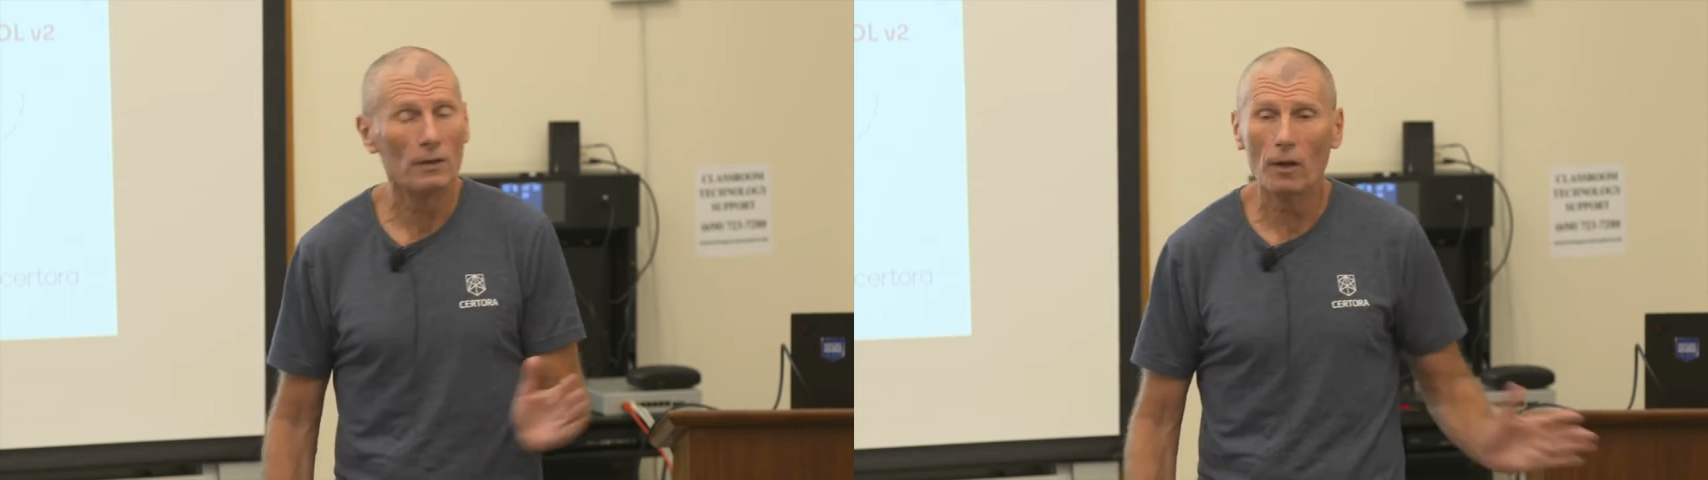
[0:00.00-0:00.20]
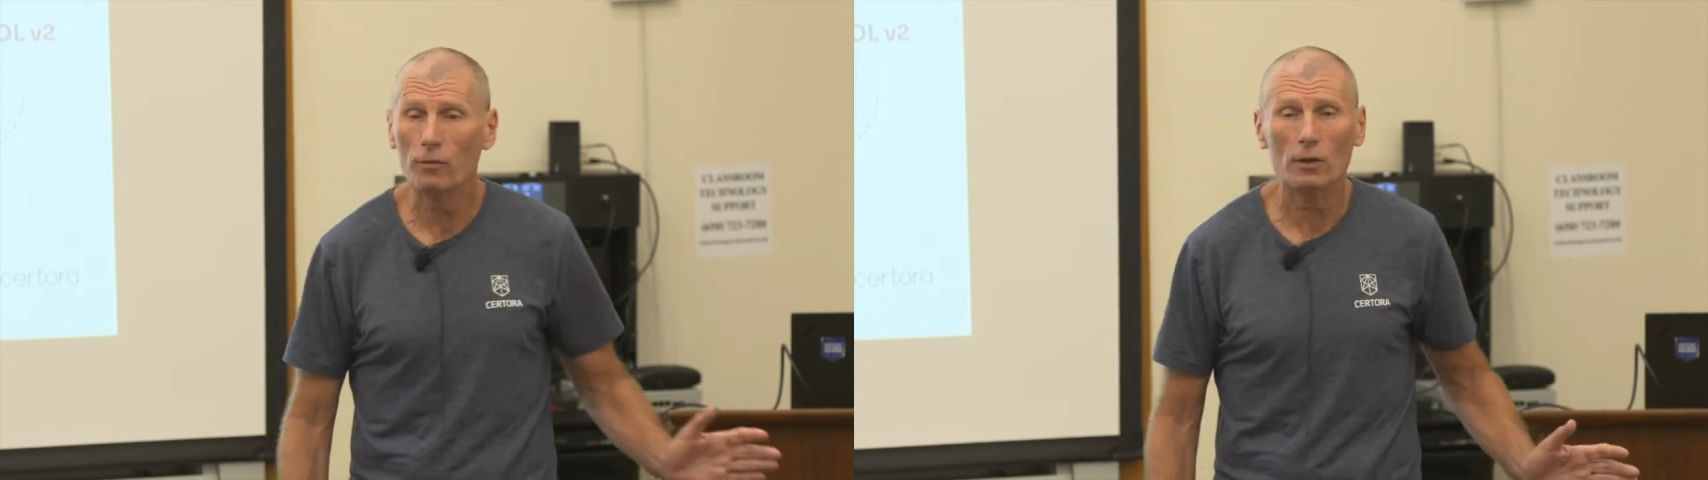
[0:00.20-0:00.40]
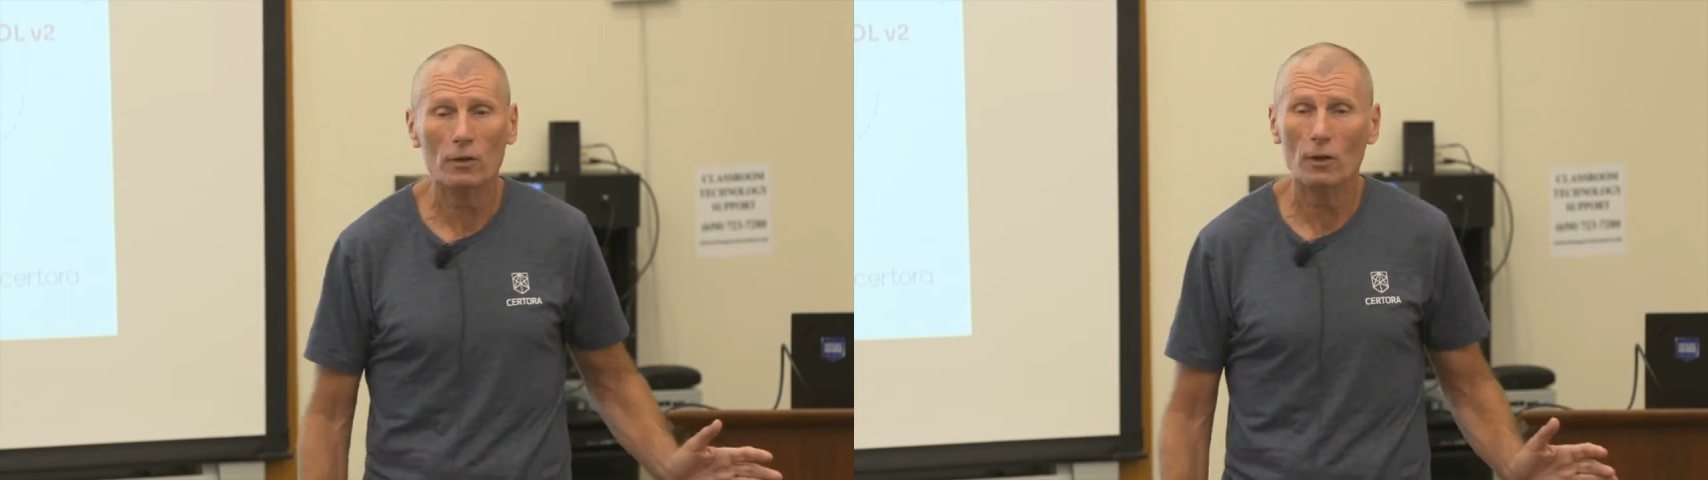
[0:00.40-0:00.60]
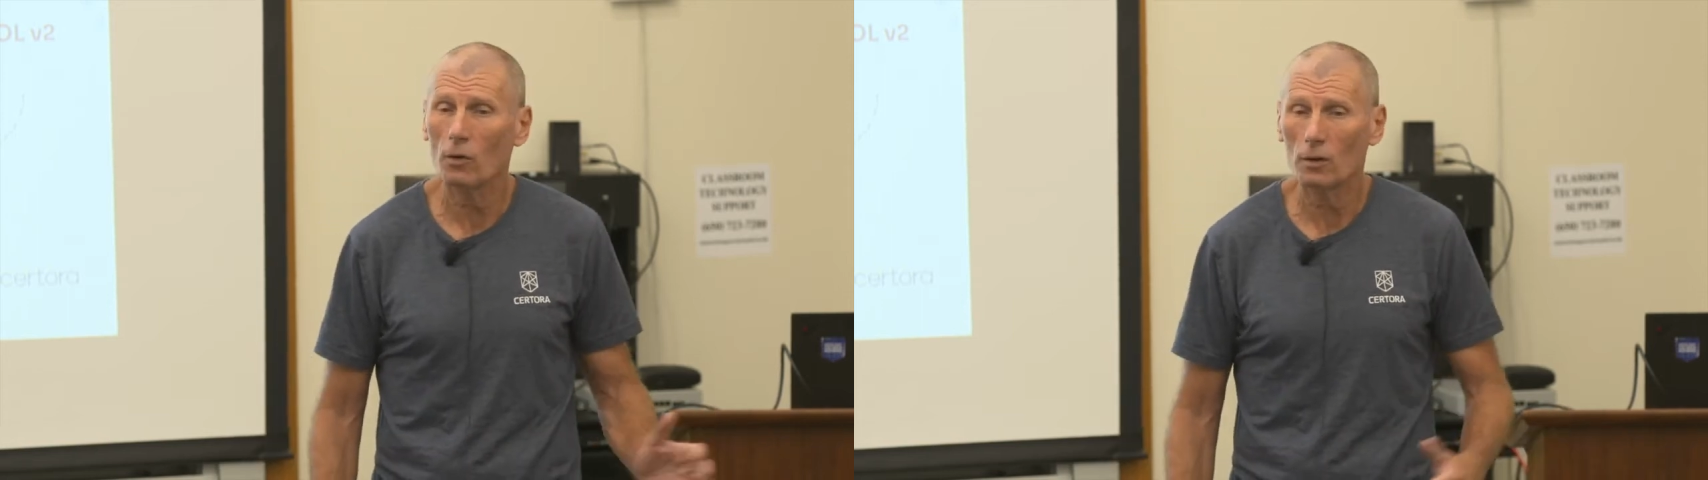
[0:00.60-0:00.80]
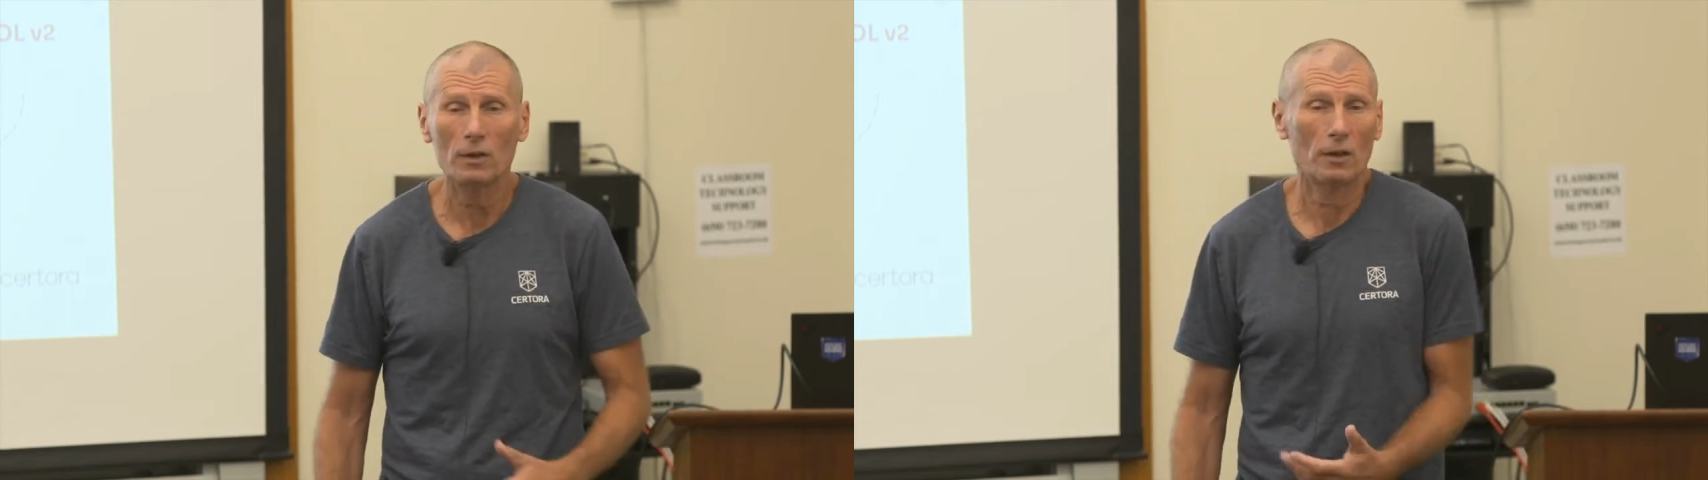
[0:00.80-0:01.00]
after the
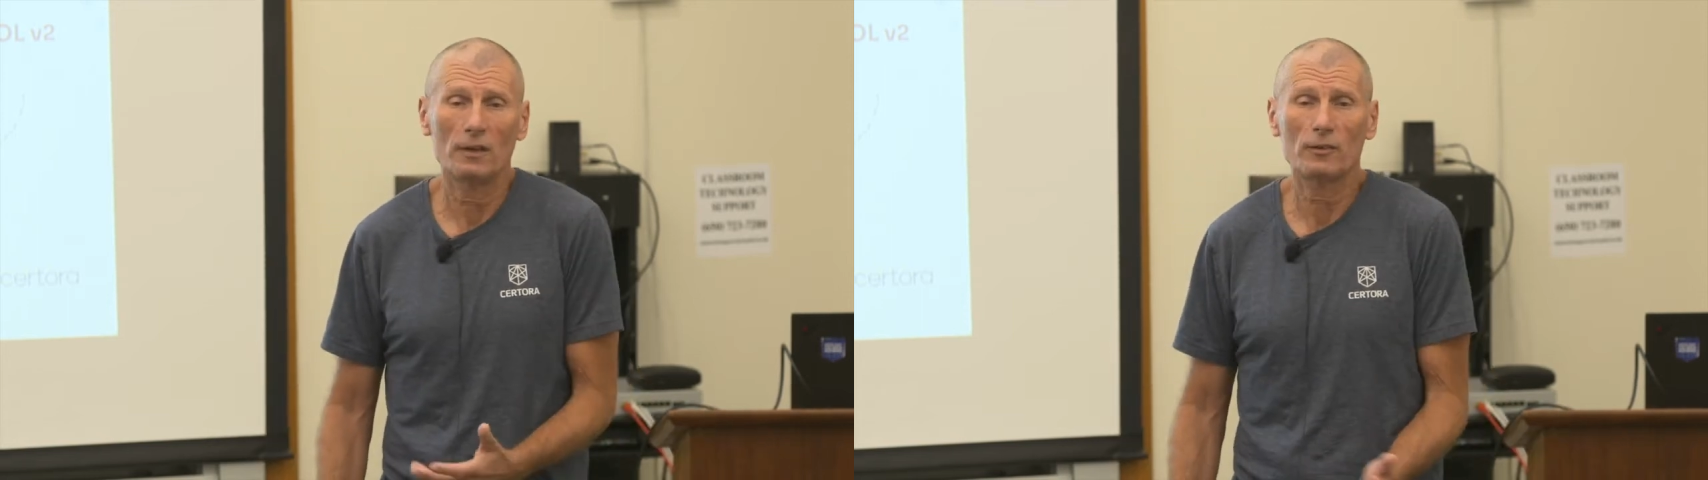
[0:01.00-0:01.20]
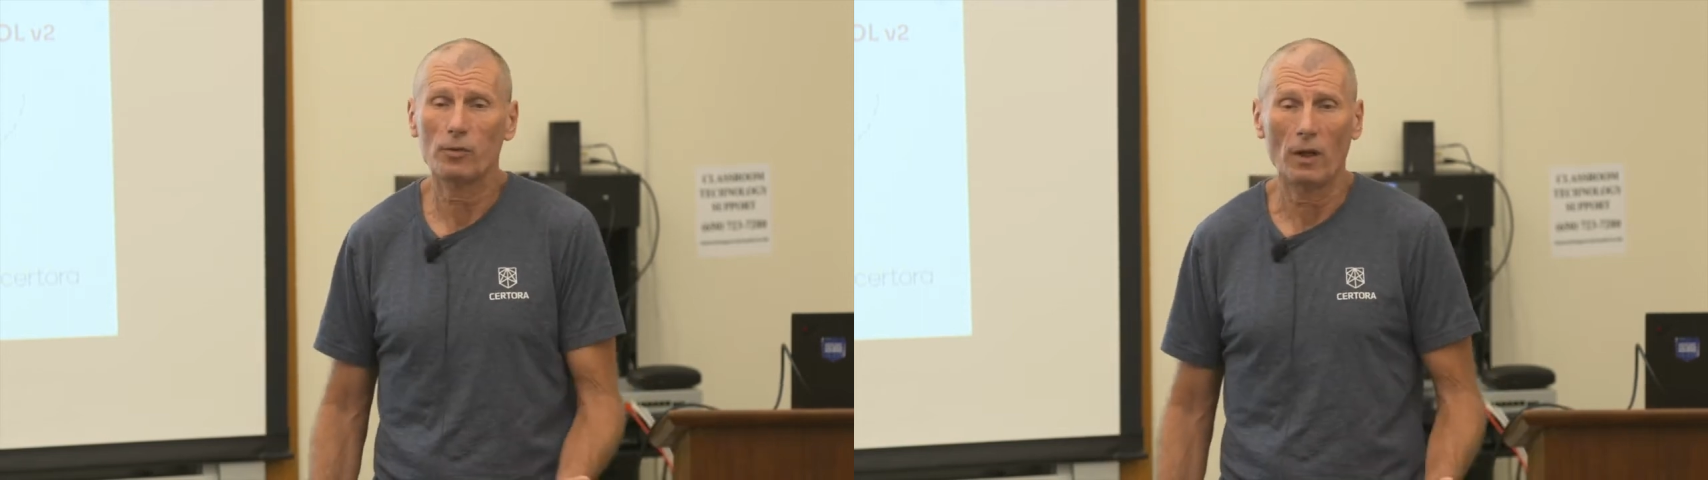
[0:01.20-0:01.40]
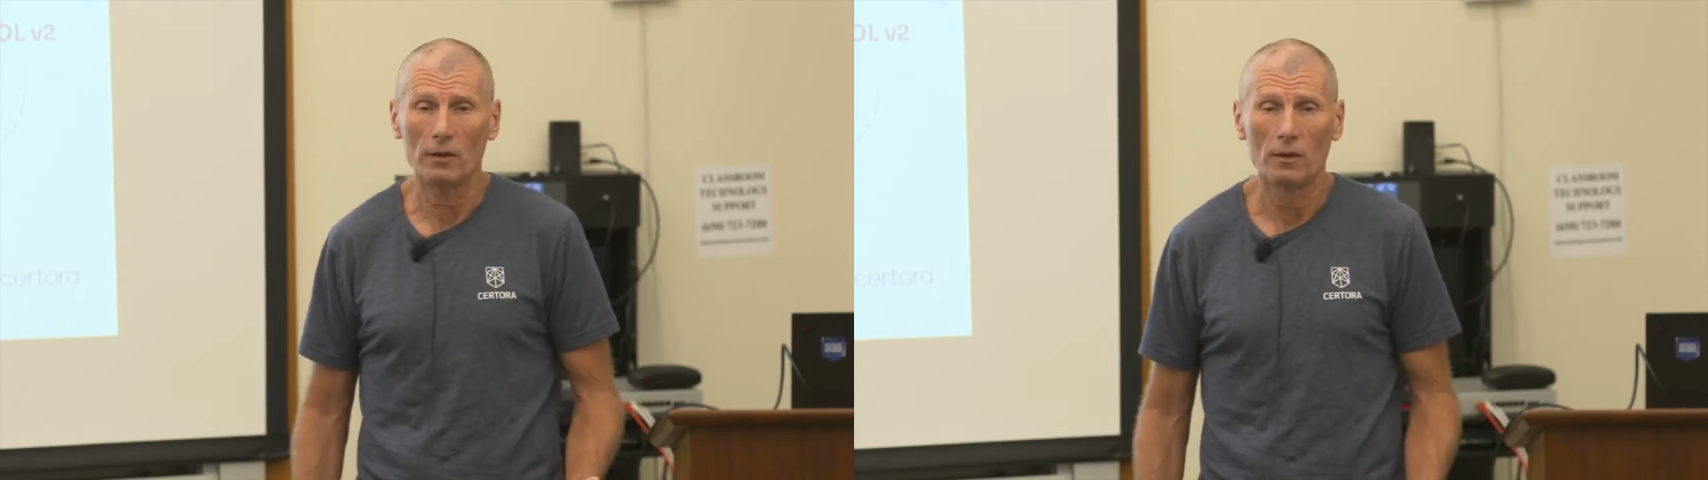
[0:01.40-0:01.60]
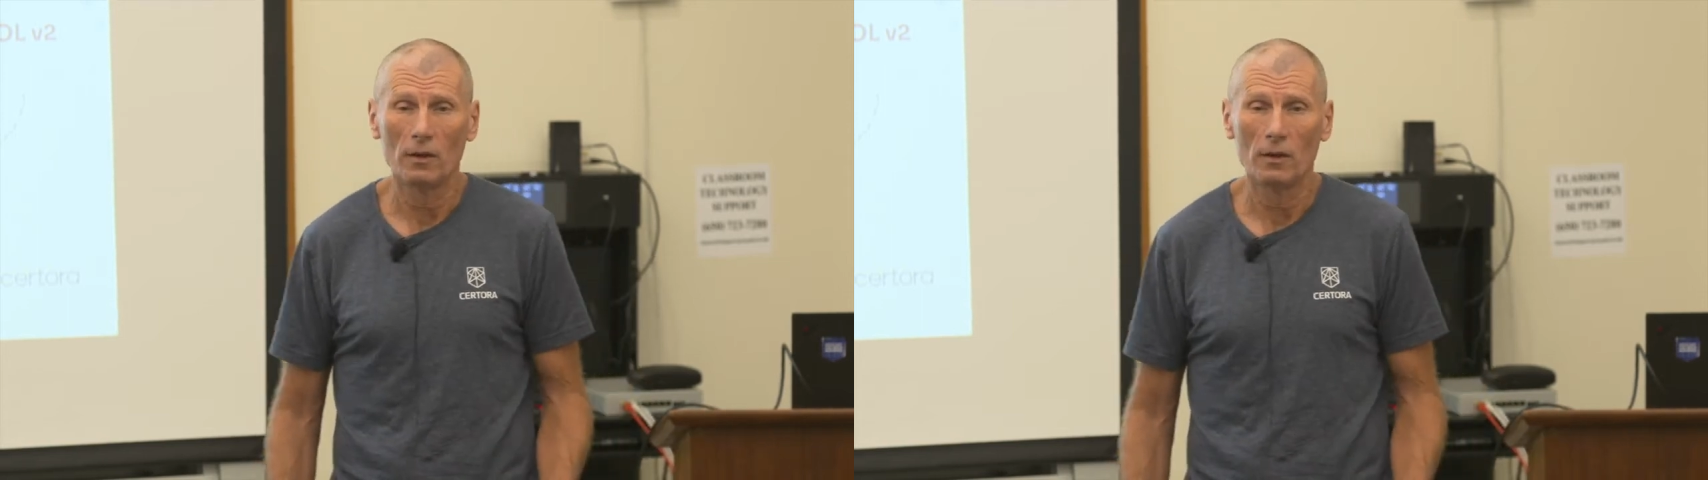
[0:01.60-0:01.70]
audit, and it's fine.